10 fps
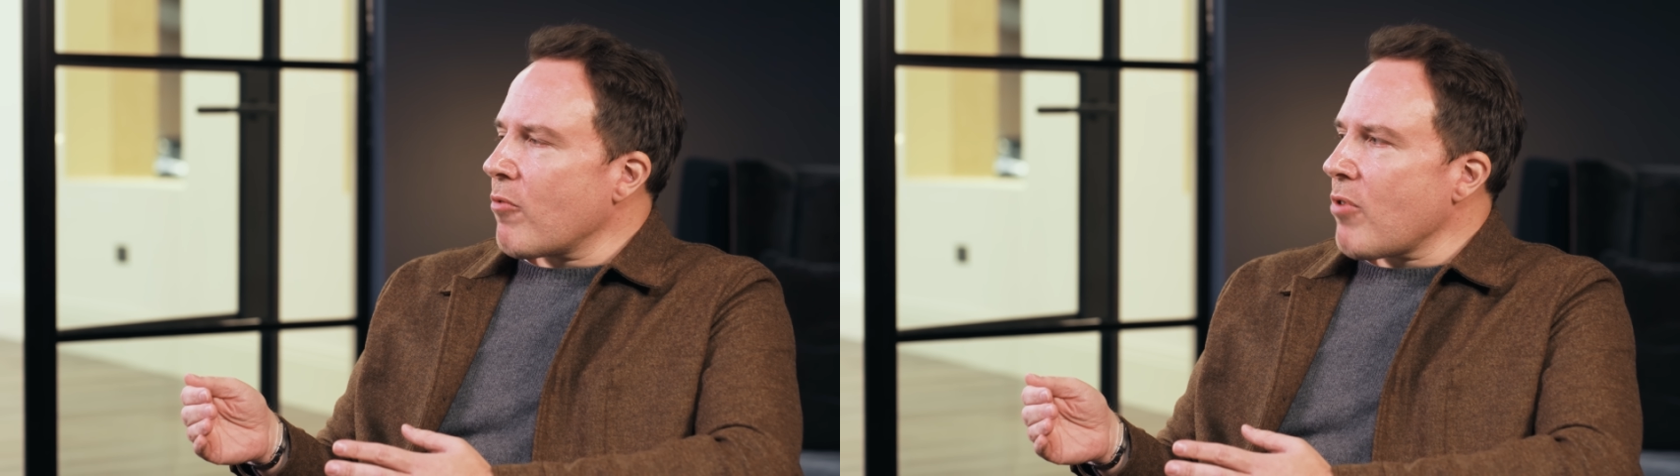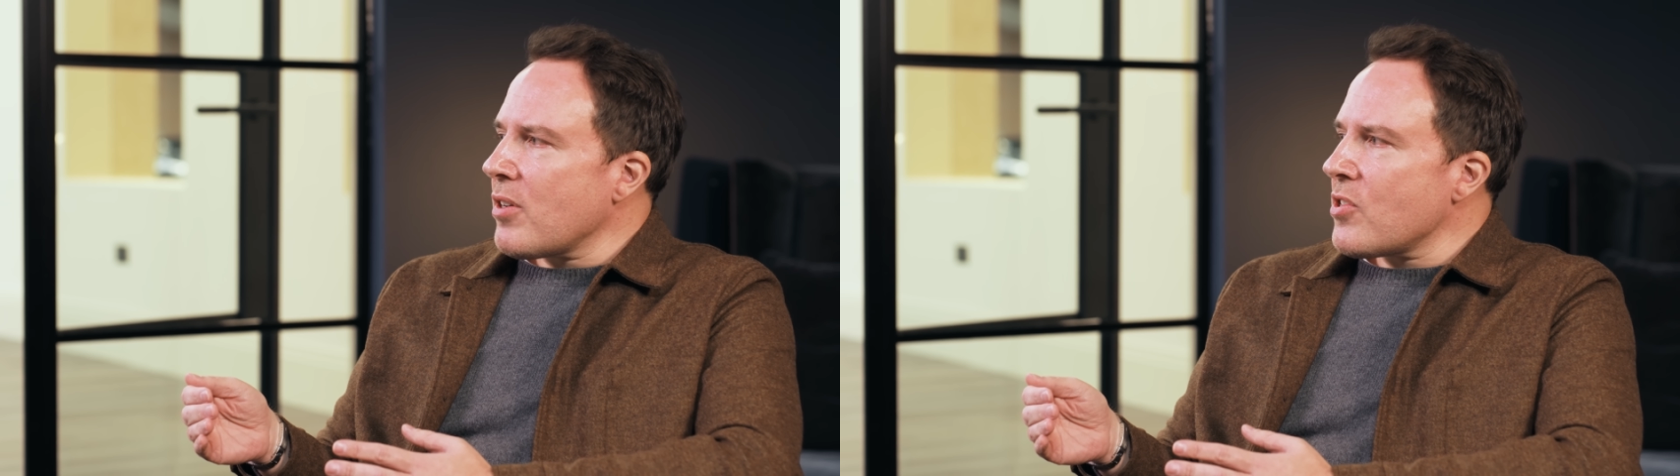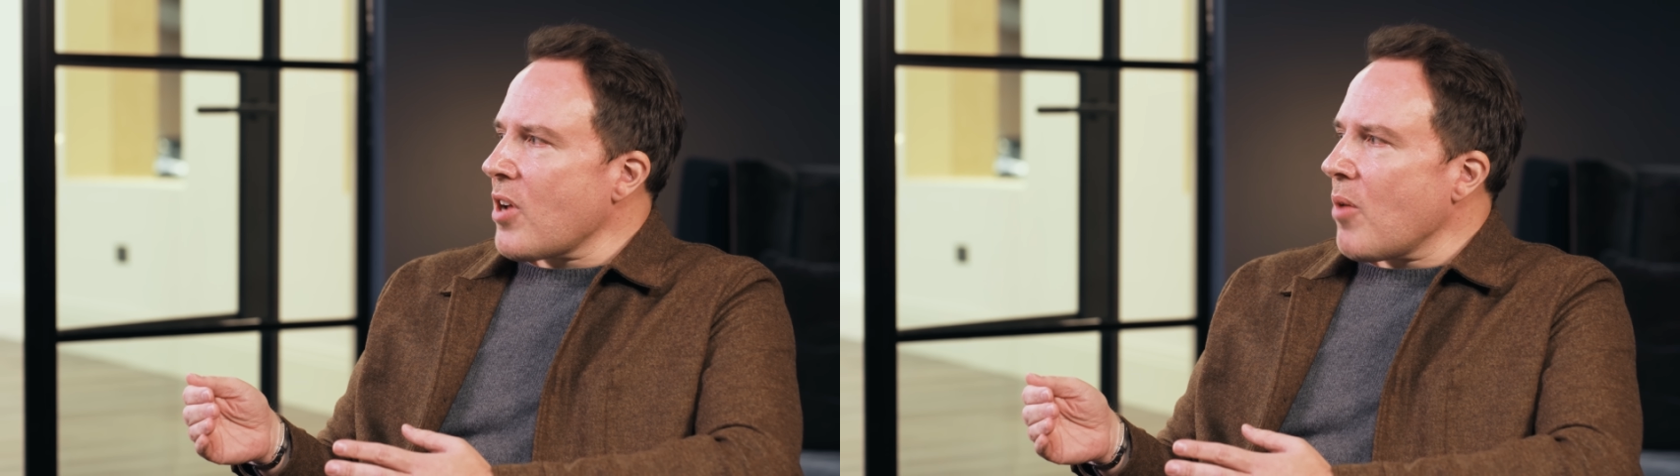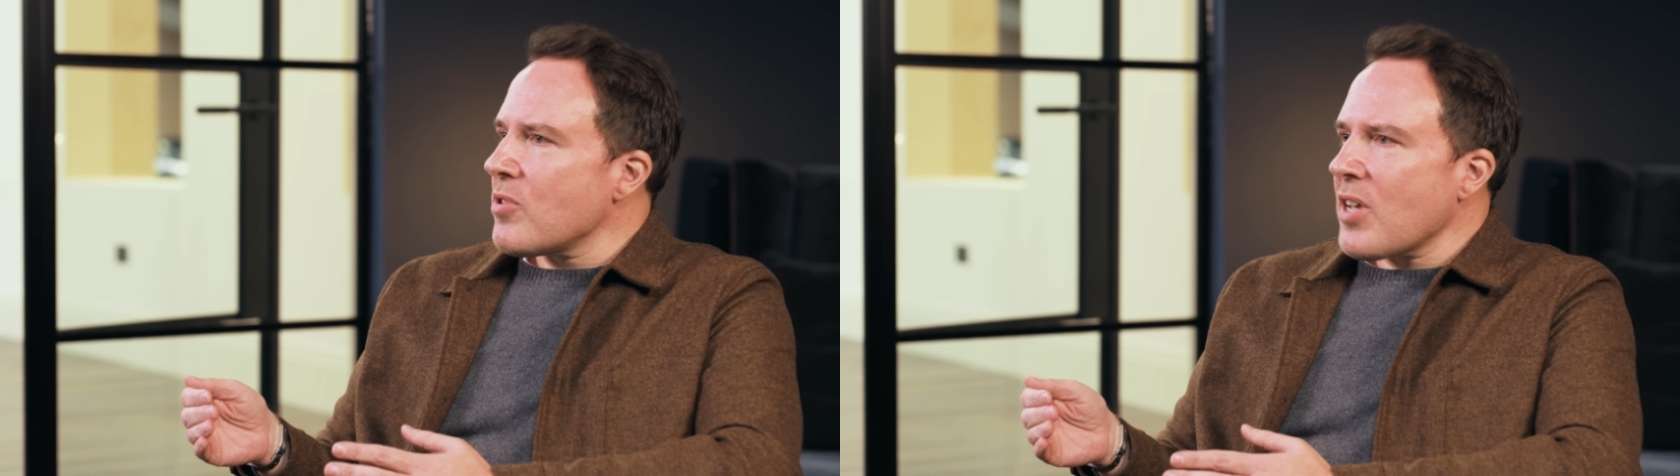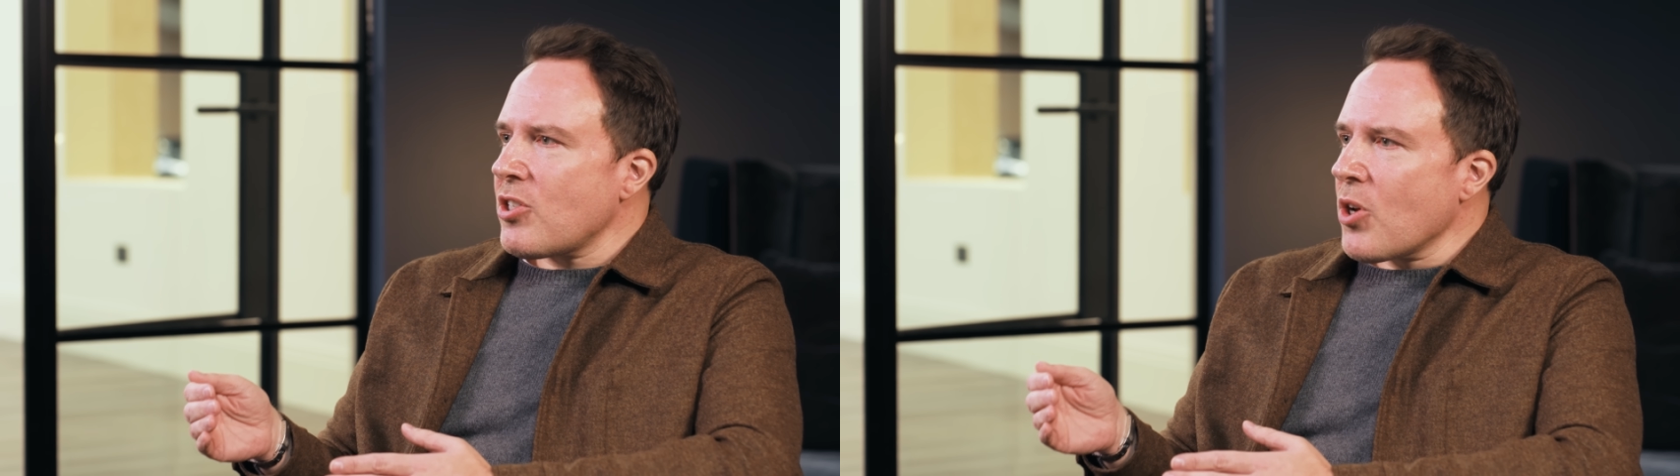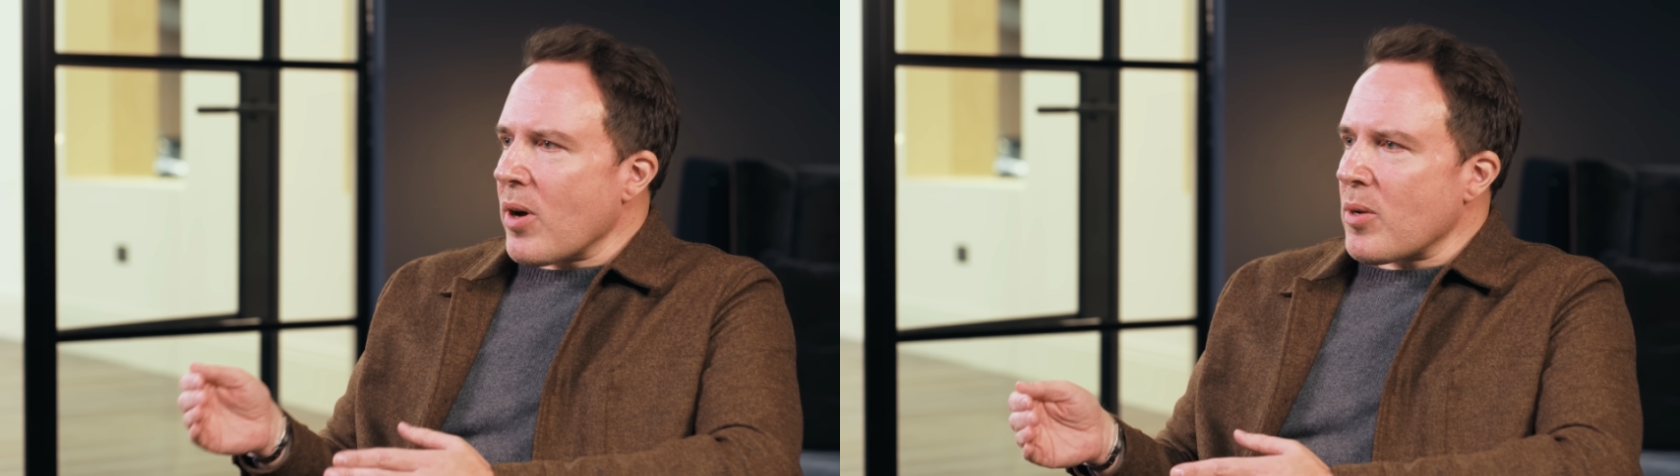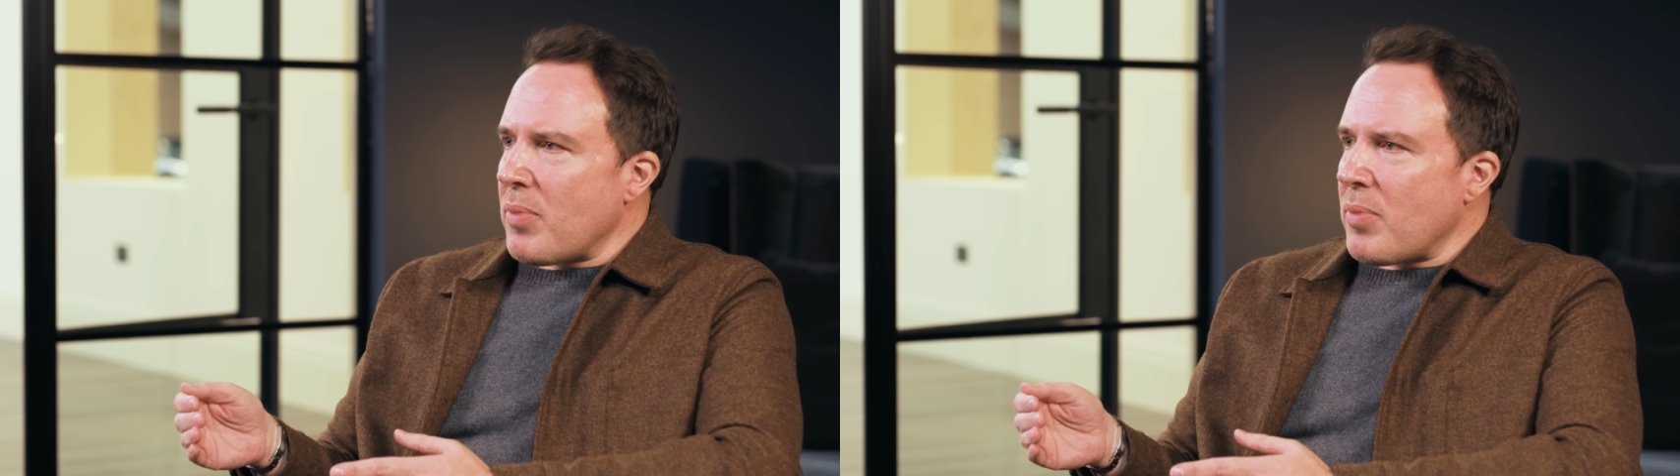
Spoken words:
runners-up was actually quite a